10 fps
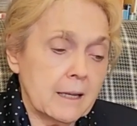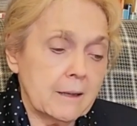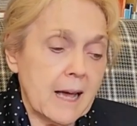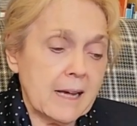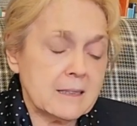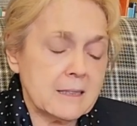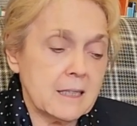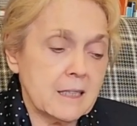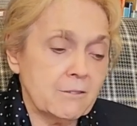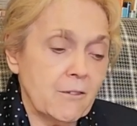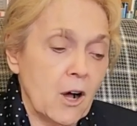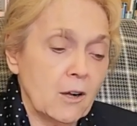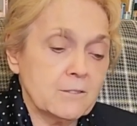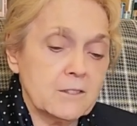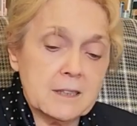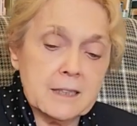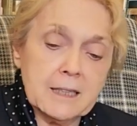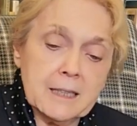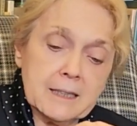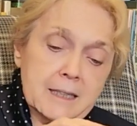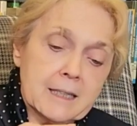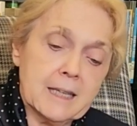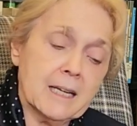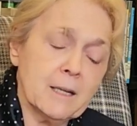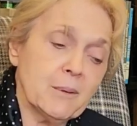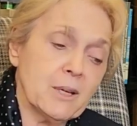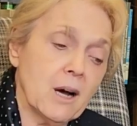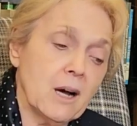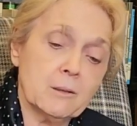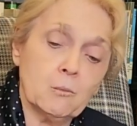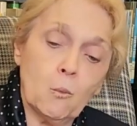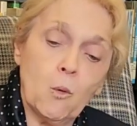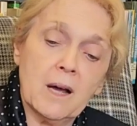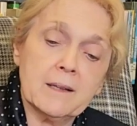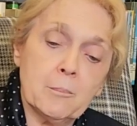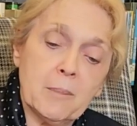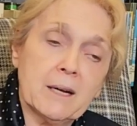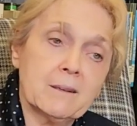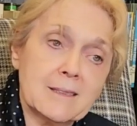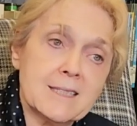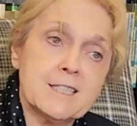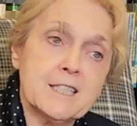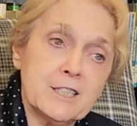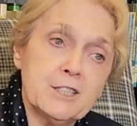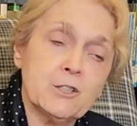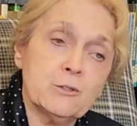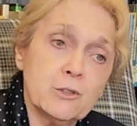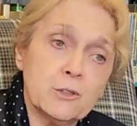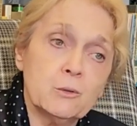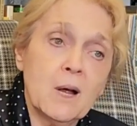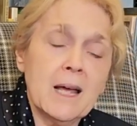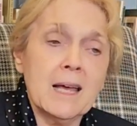that's involved in getting beyond what the parents did to you.